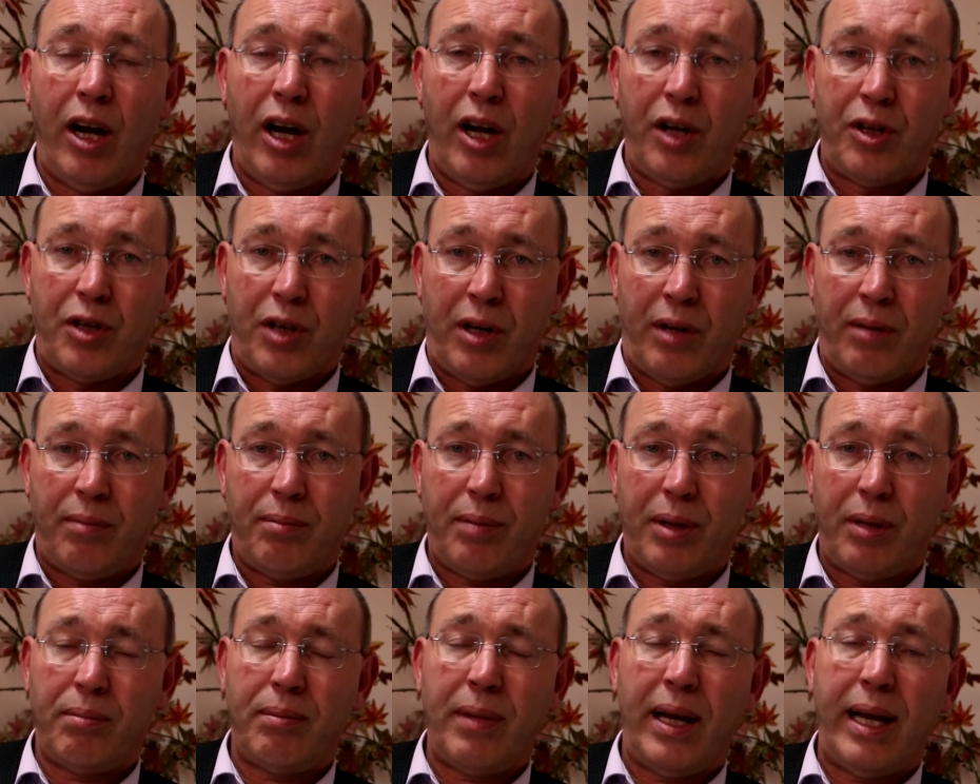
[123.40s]
urgent,
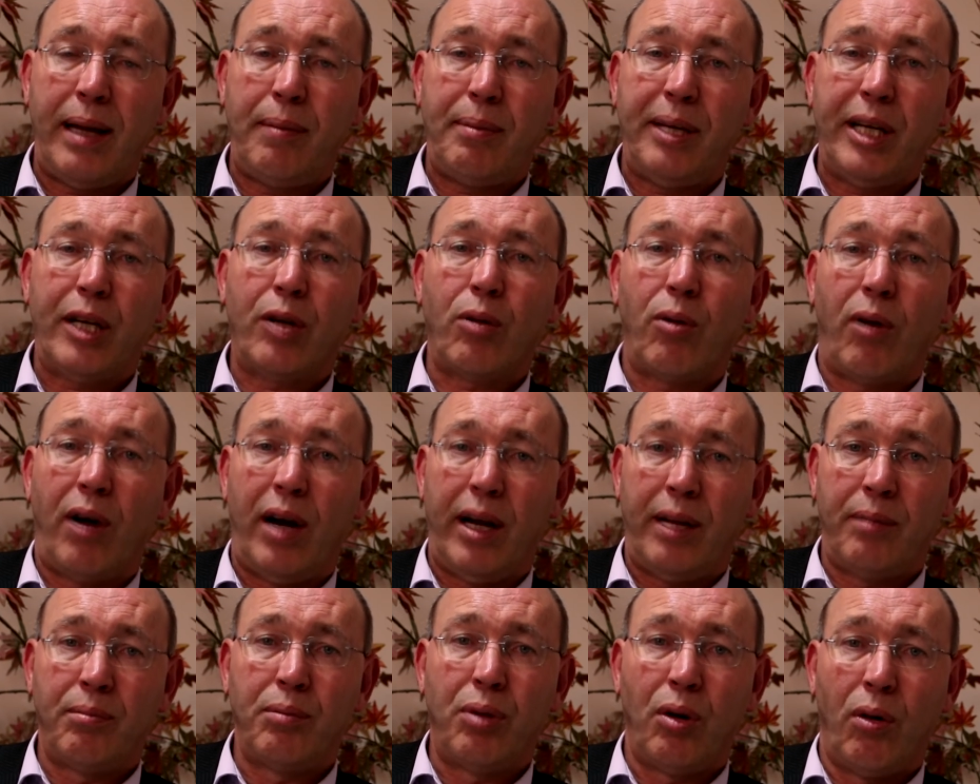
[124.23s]
but may be
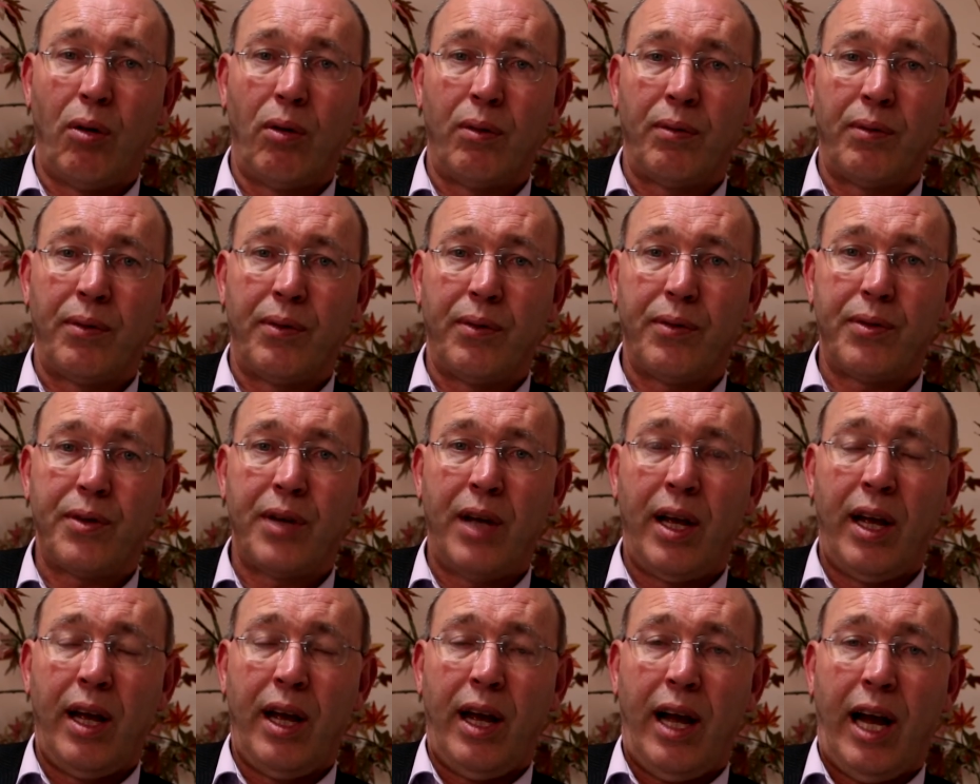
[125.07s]
quite important.
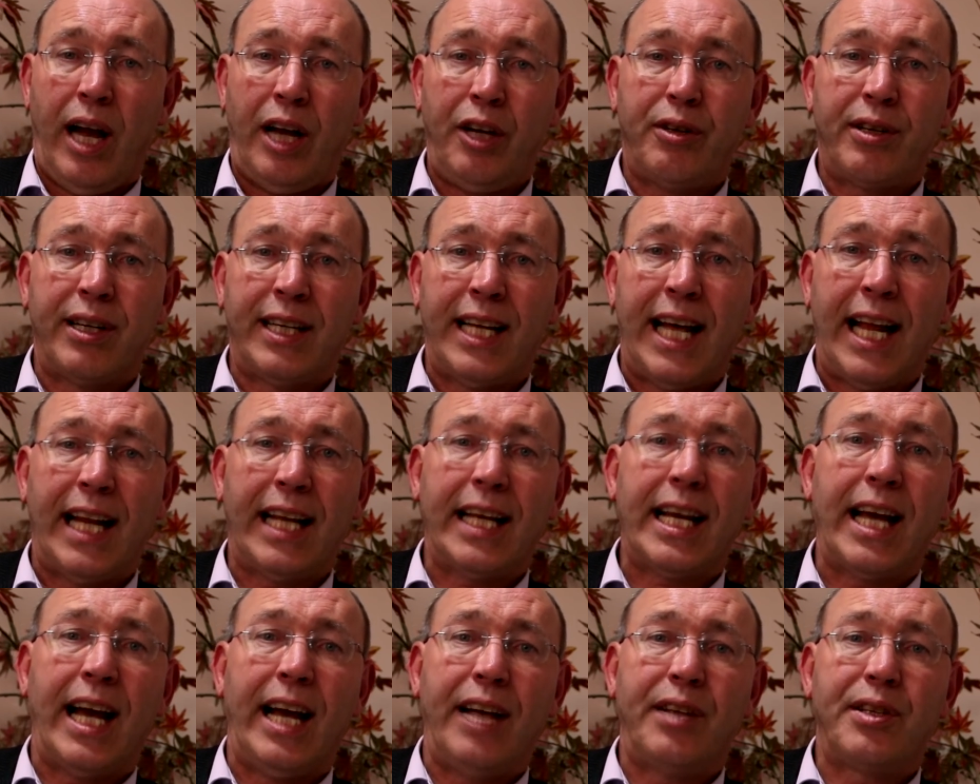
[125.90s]
And you could
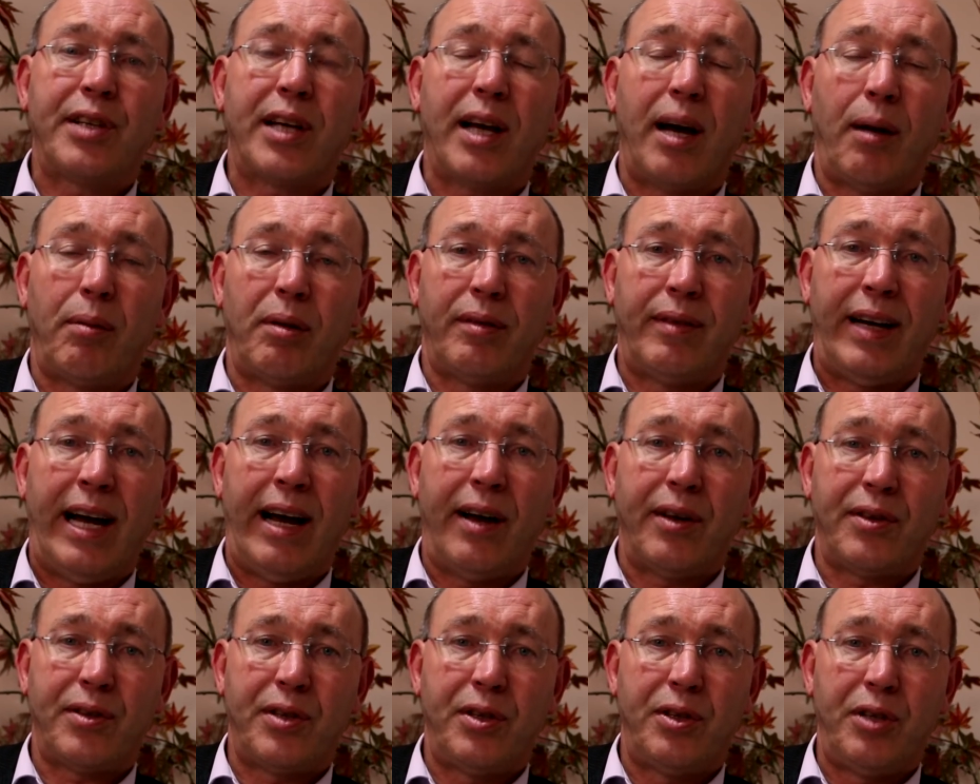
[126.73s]
allocate a couple of
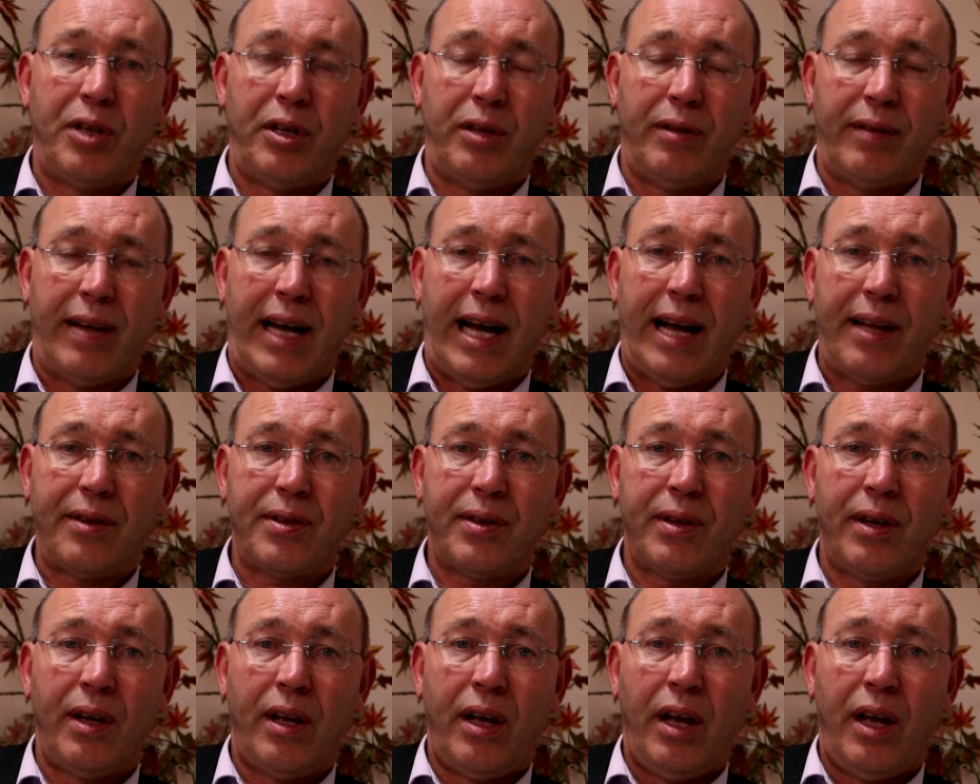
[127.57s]
hours to do that.